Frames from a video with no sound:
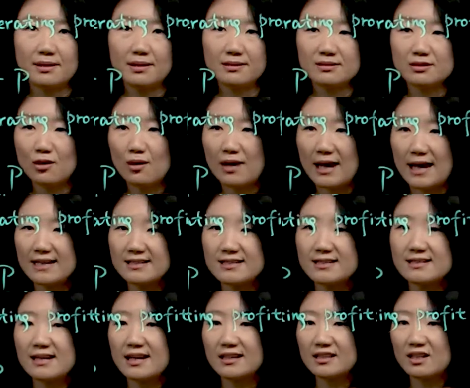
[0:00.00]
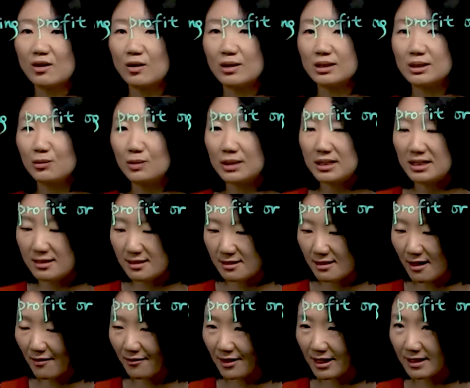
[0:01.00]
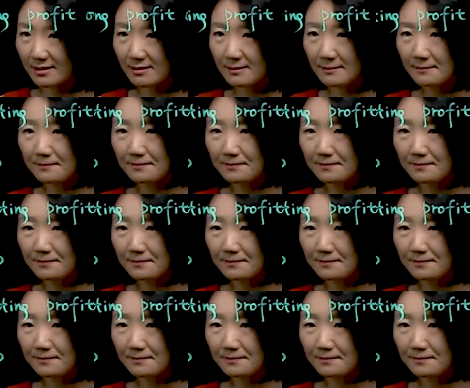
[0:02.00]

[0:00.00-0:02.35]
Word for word: So S is unknown, we need to solve it.